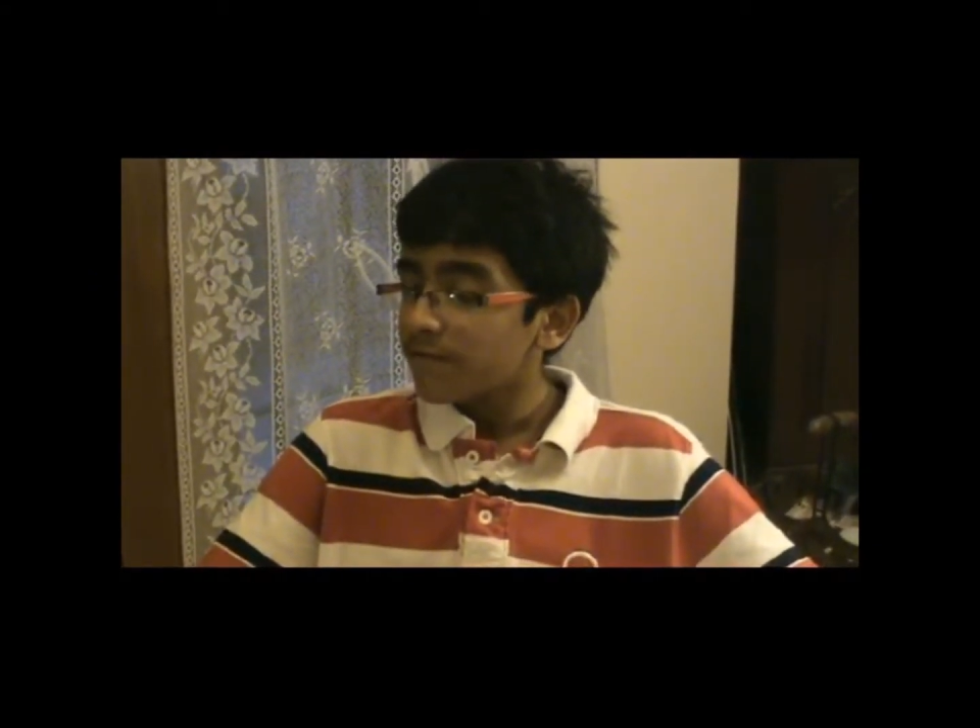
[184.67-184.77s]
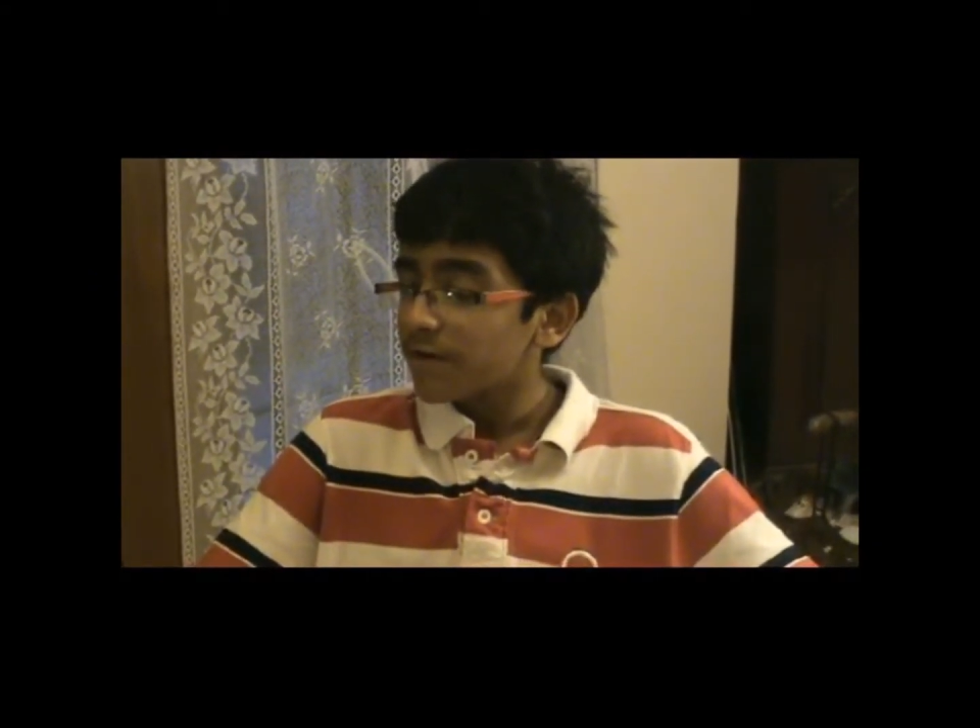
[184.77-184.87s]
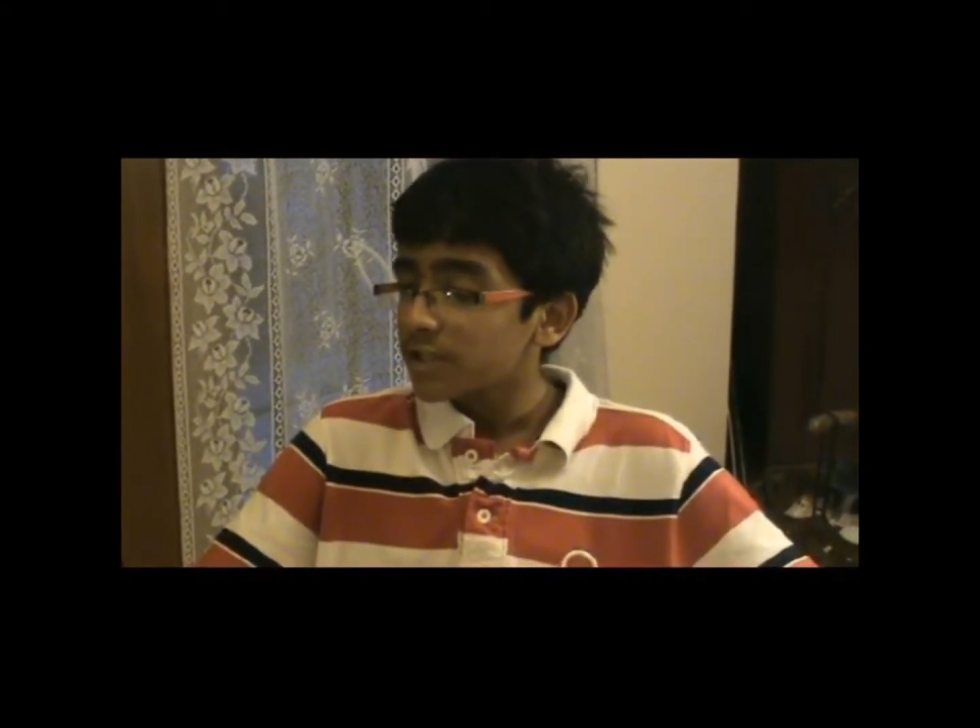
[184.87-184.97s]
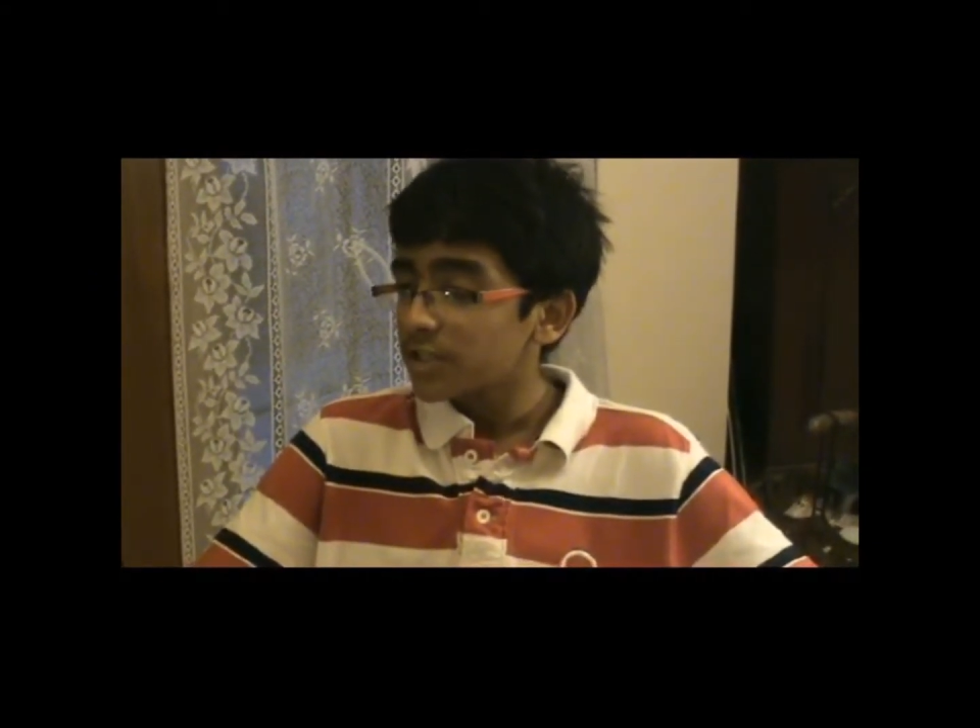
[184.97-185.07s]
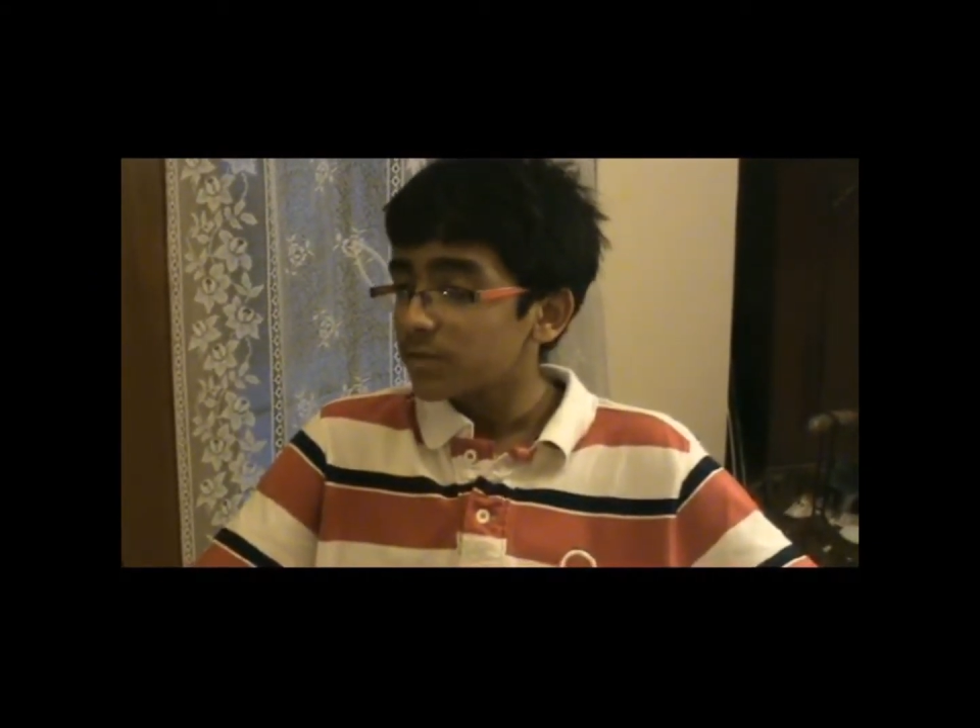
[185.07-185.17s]

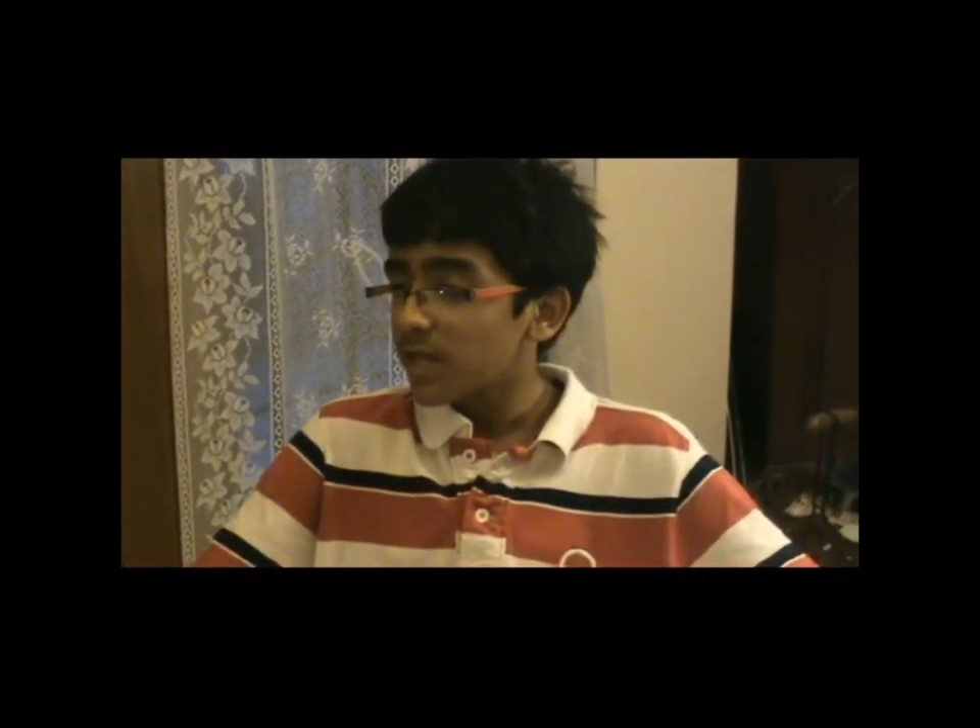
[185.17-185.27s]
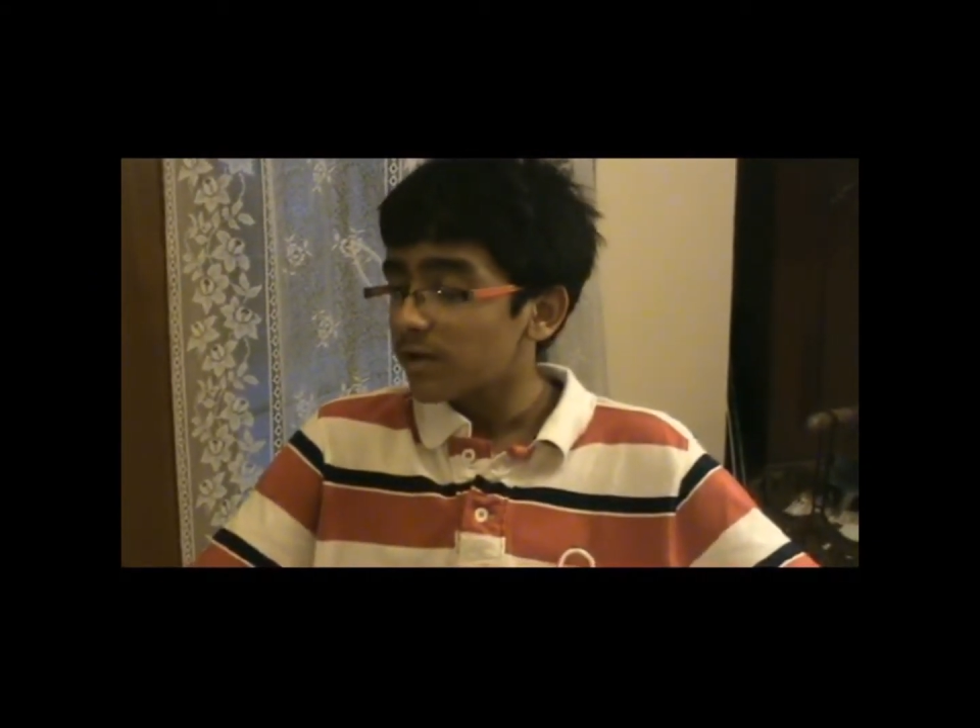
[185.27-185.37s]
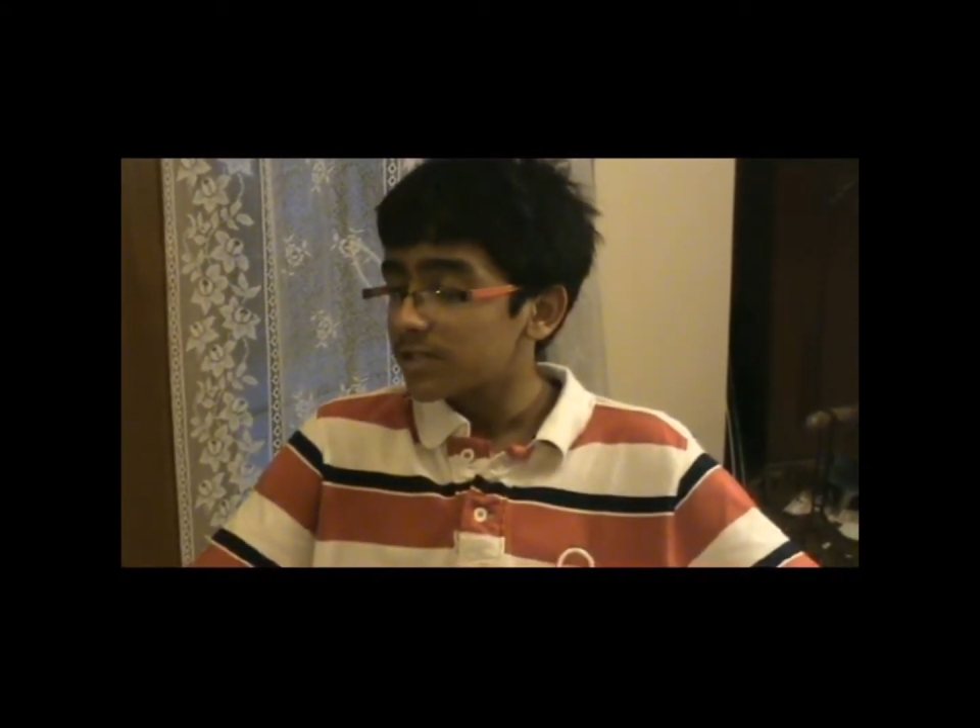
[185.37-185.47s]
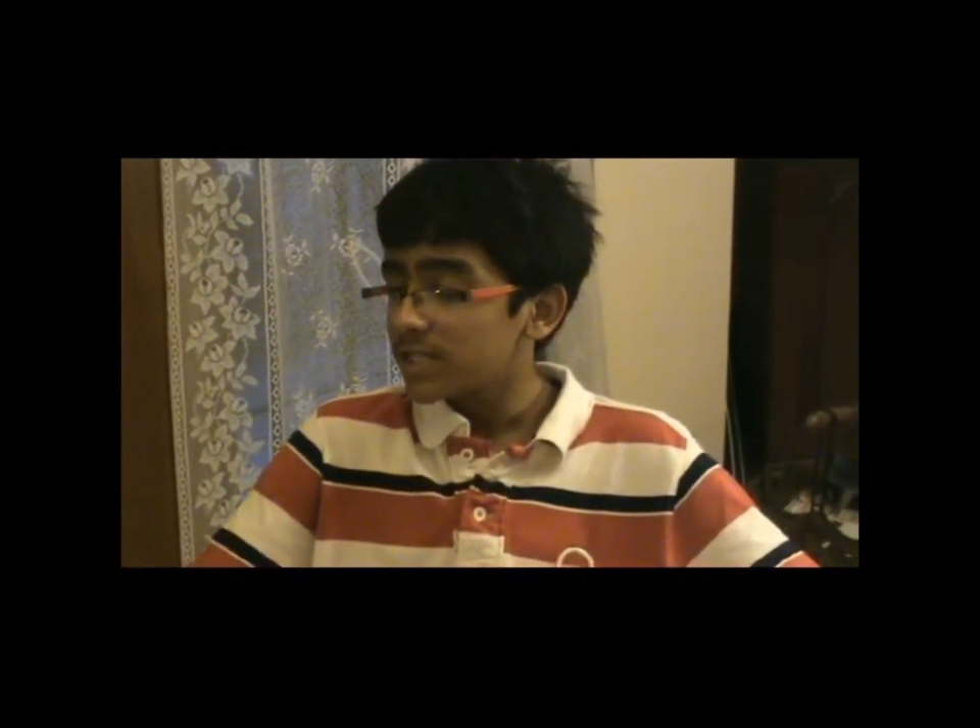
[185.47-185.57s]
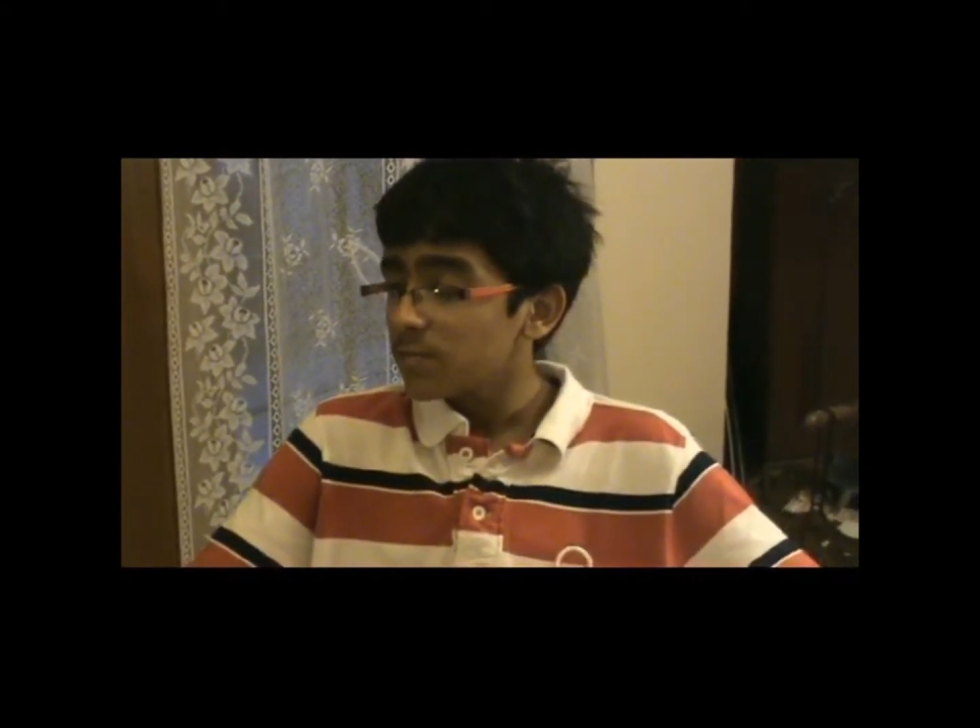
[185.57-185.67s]
function without
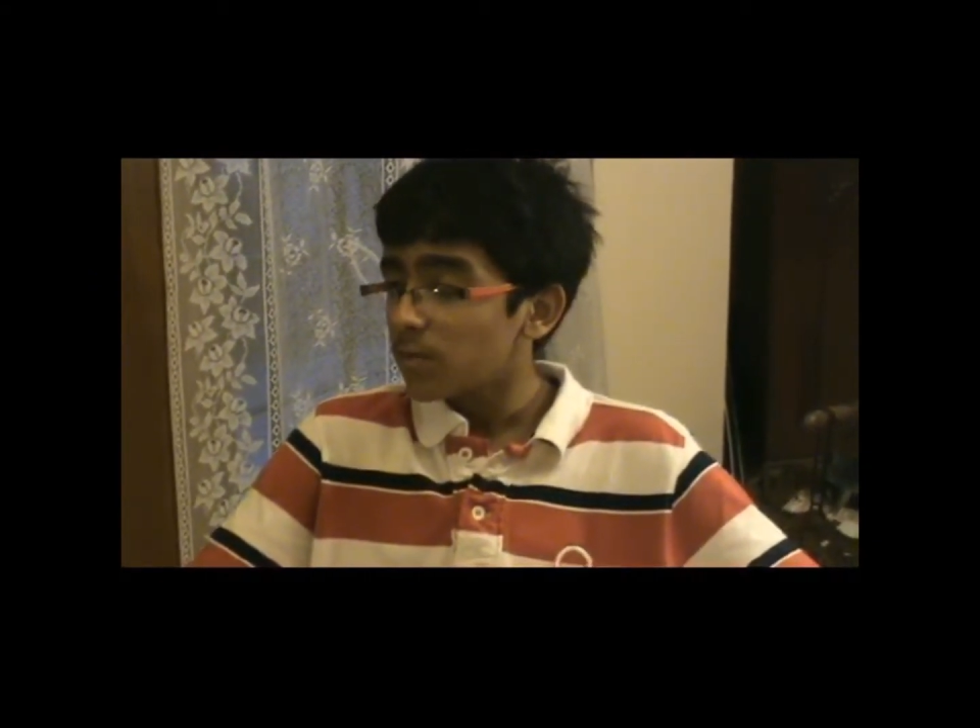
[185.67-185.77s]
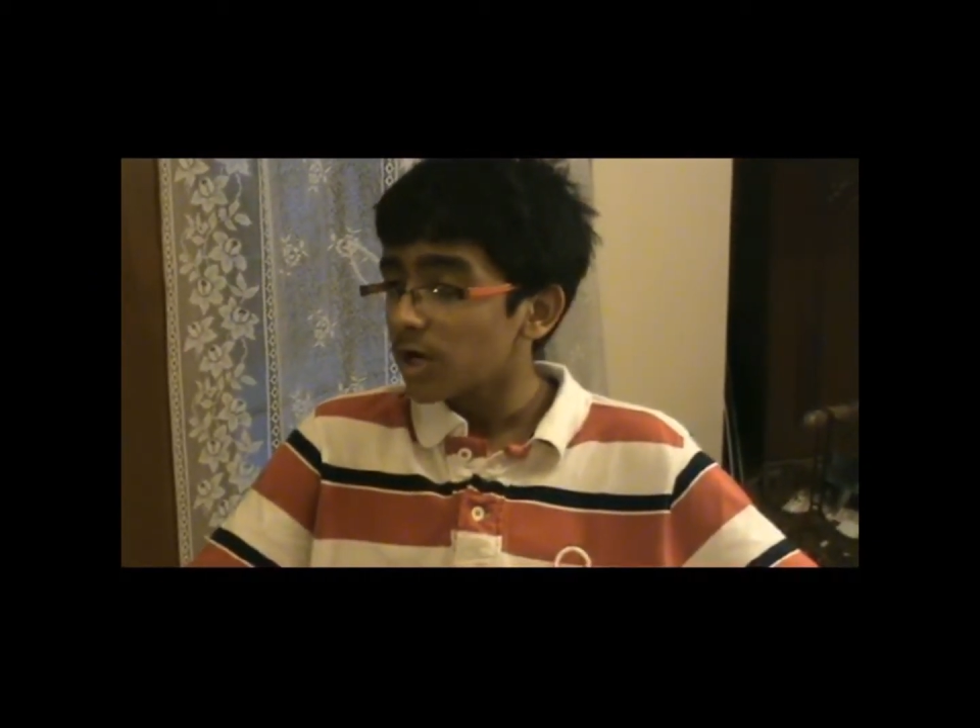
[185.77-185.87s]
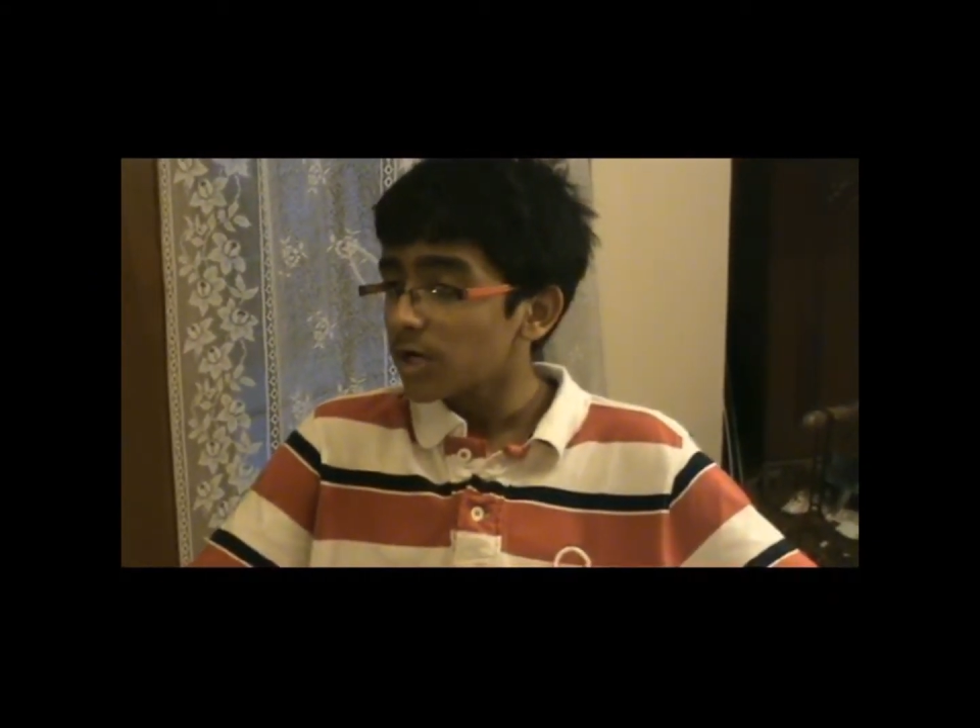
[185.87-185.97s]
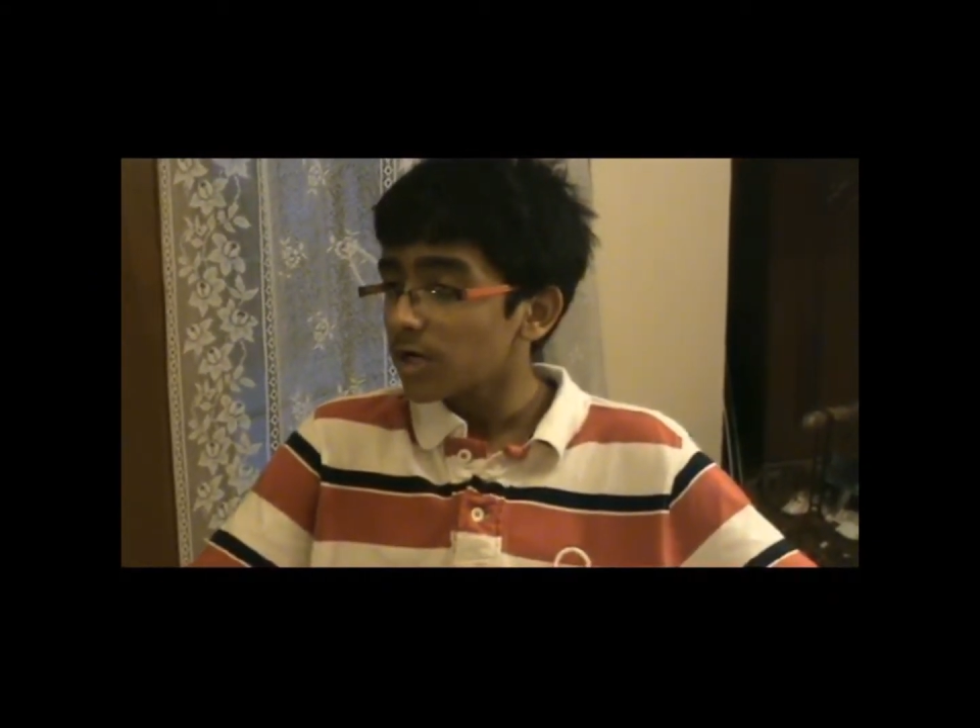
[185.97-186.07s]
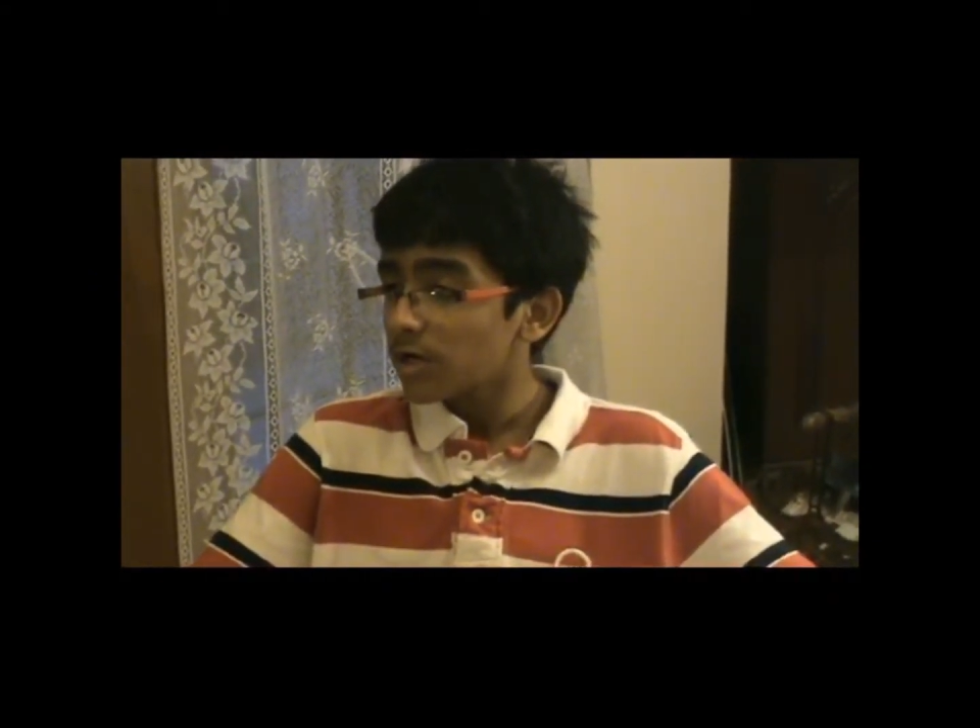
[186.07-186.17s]
a teamwork.